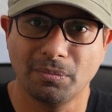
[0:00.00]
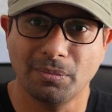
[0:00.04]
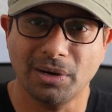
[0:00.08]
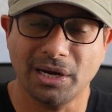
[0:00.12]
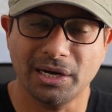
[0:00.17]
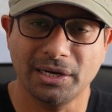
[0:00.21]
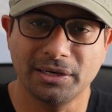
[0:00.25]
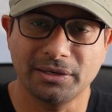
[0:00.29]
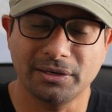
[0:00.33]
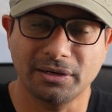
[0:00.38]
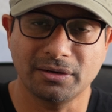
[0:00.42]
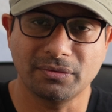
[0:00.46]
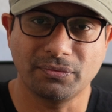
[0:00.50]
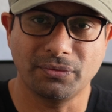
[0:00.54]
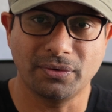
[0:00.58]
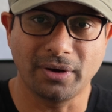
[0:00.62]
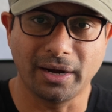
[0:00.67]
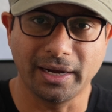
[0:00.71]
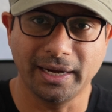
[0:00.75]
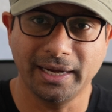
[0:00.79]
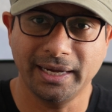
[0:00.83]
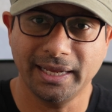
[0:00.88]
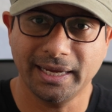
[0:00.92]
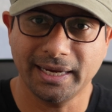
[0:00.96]
monitor for
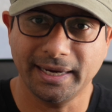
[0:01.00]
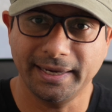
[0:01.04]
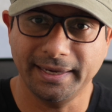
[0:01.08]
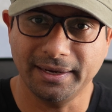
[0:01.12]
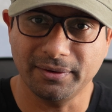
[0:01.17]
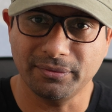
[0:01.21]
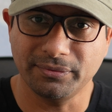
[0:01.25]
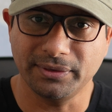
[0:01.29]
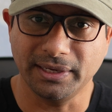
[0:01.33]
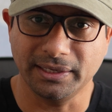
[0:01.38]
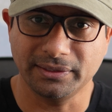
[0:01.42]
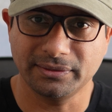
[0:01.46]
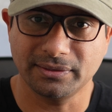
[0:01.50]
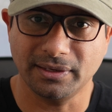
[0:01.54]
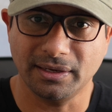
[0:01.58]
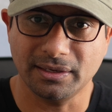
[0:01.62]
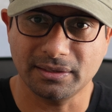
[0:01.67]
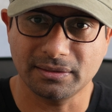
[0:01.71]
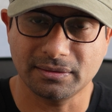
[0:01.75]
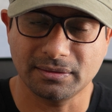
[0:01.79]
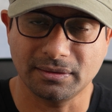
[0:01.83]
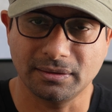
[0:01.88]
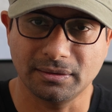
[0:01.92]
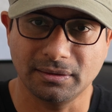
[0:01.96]
any kind of
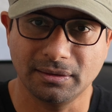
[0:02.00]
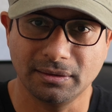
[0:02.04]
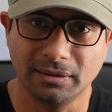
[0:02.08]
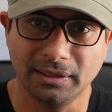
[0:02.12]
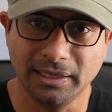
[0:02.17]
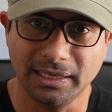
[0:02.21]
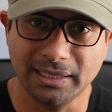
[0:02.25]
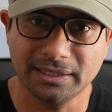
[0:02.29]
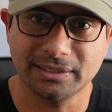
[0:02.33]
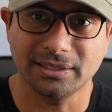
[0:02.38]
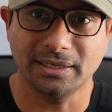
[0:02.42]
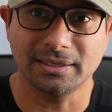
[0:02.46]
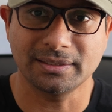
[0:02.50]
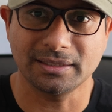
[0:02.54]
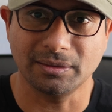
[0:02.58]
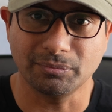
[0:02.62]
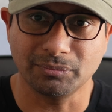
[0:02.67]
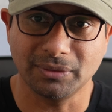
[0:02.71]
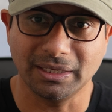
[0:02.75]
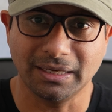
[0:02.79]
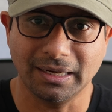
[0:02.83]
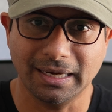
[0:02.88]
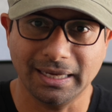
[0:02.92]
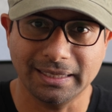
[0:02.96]
exhaust leaks or
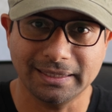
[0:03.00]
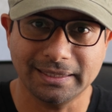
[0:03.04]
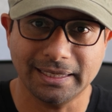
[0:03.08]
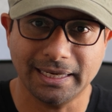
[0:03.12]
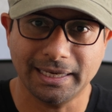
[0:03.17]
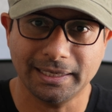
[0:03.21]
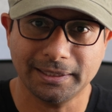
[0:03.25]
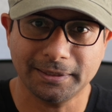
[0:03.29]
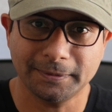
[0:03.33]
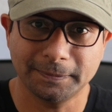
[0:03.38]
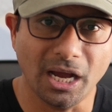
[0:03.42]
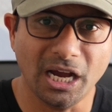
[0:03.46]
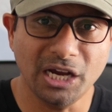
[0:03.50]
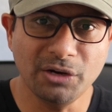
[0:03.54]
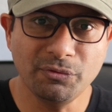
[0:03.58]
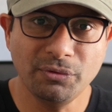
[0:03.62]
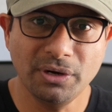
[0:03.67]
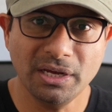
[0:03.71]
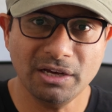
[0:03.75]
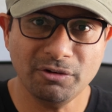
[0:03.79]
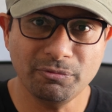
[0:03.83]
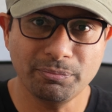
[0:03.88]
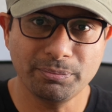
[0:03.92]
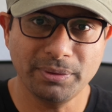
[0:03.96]
something like that. I
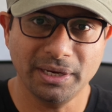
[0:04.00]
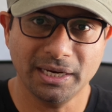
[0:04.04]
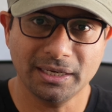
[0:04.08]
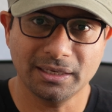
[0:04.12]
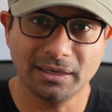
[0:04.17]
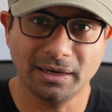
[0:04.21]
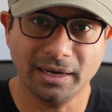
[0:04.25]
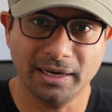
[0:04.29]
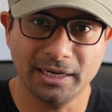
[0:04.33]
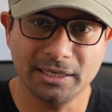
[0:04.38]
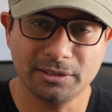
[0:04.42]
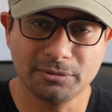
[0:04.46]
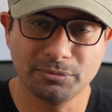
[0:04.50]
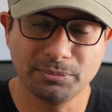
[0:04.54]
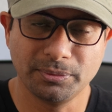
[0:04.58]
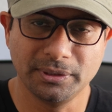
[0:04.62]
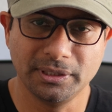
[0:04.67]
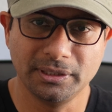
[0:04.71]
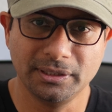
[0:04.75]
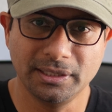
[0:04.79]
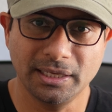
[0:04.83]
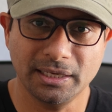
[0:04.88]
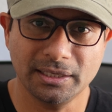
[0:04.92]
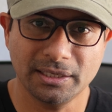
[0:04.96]
would have picked
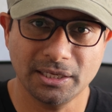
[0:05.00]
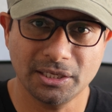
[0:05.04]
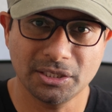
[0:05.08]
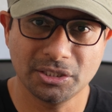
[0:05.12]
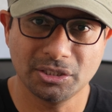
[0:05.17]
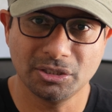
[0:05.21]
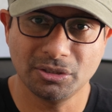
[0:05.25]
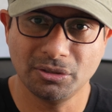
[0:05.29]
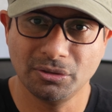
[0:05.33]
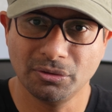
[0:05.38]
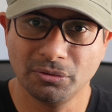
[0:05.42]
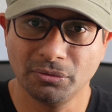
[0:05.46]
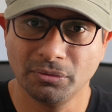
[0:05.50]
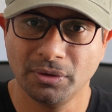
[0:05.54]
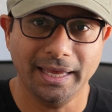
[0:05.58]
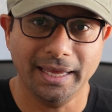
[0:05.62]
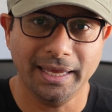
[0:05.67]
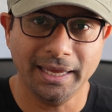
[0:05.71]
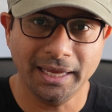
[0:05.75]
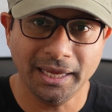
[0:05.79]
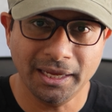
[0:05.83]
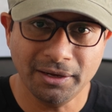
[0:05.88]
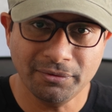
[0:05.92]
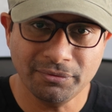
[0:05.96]
Lightspeed Delta Zulu
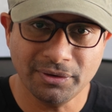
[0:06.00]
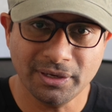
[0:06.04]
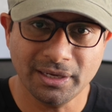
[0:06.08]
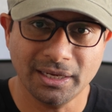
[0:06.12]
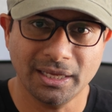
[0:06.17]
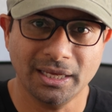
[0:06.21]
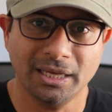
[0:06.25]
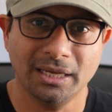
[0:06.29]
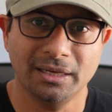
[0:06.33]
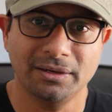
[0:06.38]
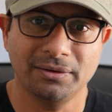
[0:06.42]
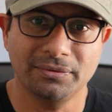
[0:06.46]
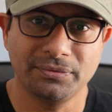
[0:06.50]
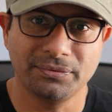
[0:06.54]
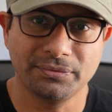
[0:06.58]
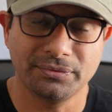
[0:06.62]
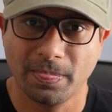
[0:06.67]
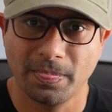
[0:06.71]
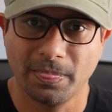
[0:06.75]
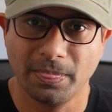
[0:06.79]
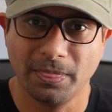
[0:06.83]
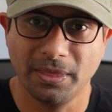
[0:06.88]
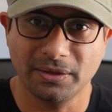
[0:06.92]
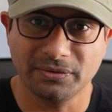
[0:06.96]
even if
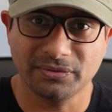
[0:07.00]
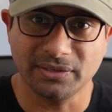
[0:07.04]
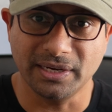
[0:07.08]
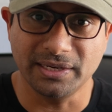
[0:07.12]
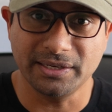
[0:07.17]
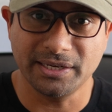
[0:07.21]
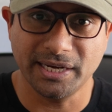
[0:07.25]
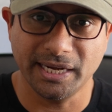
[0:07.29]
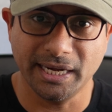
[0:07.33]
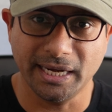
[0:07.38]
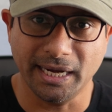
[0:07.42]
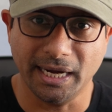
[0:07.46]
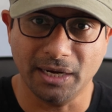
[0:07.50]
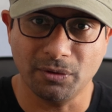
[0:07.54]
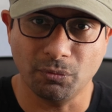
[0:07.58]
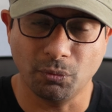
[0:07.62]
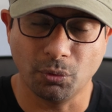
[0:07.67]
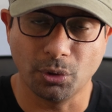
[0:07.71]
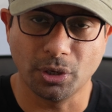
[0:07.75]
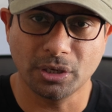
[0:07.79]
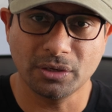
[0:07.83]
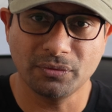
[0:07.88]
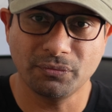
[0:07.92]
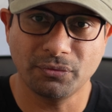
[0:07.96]
the Sentry had
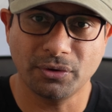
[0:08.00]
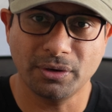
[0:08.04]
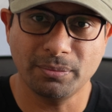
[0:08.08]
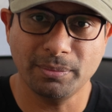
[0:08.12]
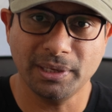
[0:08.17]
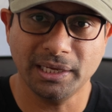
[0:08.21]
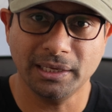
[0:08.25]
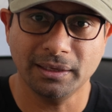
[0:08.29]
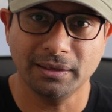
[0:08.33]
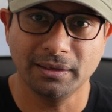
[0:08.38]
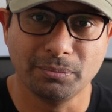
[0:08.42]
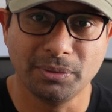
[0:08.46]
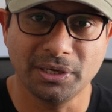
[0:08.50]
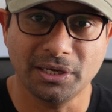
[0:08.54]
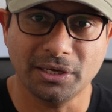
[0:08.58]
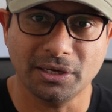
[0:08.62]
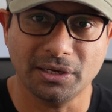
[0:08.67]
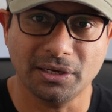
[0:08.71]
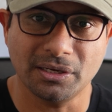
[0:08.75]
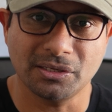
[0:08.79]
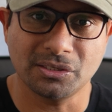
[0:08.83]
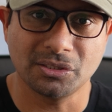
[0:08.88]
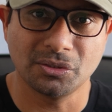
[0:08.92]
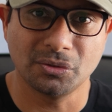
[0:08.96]
worked for me,
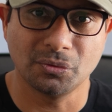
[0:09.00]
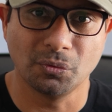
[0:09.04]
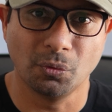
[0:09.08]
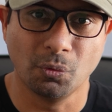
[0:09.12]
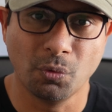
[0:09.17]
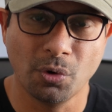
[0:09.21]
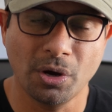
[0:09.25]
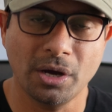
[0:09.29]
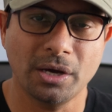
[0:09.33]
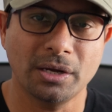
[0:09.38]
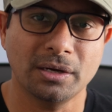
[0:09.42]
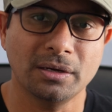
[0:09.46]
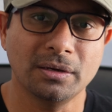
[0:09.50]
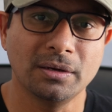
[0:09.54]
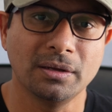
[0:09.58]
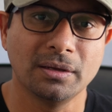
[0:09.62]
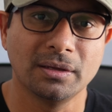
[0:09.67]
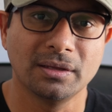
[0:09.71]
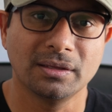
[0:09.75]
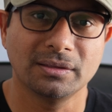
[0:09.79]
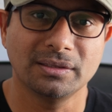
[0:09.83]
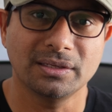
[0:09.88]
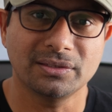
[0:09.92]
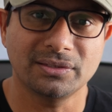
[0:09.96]
because one,
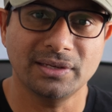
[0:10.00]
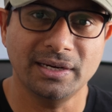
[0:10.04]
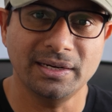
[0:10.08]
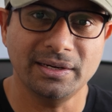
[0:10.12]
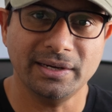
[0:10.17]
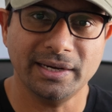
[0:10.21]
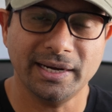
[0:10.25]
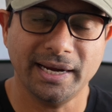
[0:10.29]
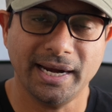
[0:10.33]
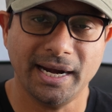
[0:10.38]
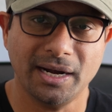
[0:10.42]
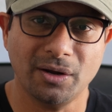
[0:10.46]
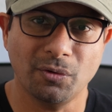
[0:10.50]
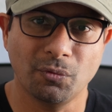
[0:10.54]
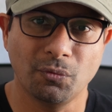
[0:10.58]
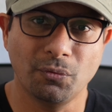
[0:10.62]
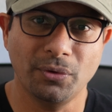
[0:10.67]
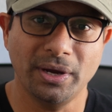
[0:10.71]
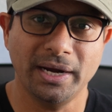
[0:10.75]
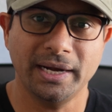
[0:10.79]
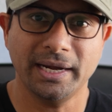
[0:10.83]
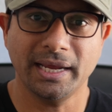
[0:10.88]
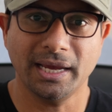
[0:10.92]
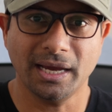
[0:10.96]
the Sentry had a
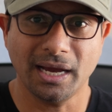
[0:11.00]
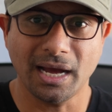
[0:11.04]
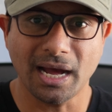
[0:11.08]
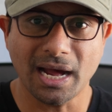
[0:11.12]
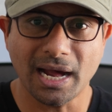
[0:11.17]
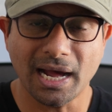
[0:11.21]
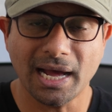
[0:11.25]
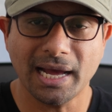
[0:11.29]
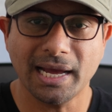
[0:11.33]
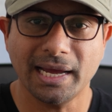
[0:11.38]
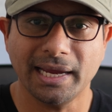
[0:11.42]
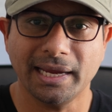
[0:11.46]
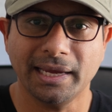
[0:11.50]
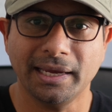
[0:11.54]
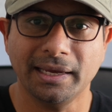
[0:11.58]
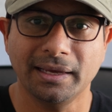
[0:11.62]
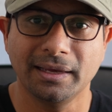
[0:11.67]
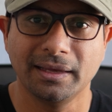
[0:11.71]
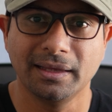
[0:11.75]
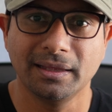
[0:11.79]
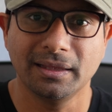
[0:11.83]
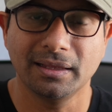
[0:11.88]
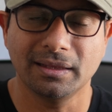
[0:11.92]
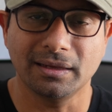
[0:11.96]
very high
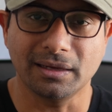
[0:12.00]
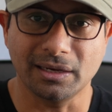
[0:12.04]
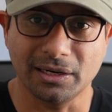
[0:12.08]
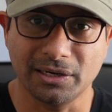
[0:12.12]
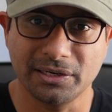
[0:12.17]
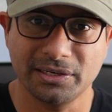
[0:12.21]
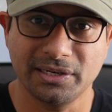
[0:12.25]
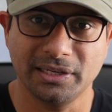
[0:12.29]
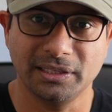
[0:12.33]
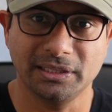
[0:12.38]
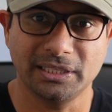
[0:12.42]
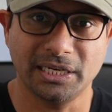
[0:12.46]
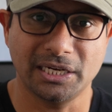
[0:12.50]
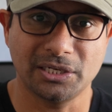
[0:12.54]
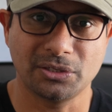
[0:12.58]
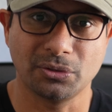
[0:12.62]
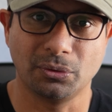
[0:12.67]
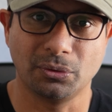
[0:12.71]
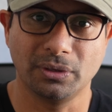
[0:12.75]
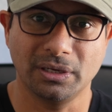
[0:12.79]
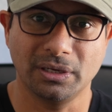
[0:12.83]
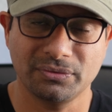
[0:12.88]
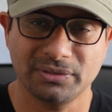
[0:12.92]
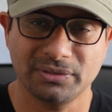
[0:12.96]
alerting
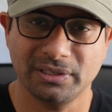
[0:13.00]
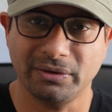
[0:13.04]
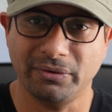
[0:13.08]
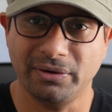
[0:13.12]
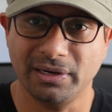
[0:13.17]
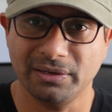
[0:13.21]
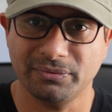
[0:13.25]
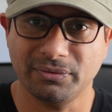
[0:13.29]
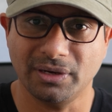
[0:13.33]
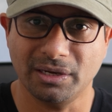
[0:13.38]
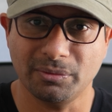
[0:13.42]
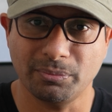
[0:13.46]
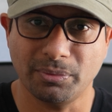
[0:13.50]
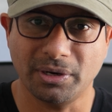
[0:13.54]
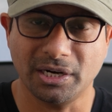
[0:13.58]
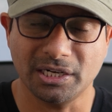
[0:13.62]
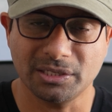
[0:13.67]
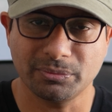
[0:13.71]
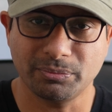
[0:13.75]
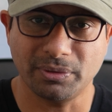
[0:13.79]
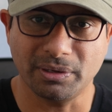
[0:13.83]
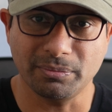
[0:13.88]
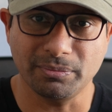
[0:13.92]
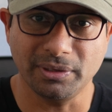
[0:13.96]
threshold of 75 parts
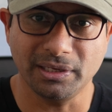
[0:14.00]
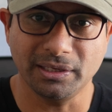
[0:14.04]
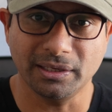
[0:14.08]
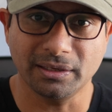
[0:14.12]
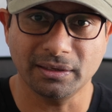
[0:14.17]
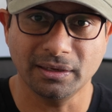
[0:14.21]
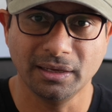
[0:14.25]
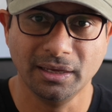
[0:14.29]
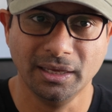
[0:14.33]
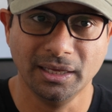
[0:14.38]
per million.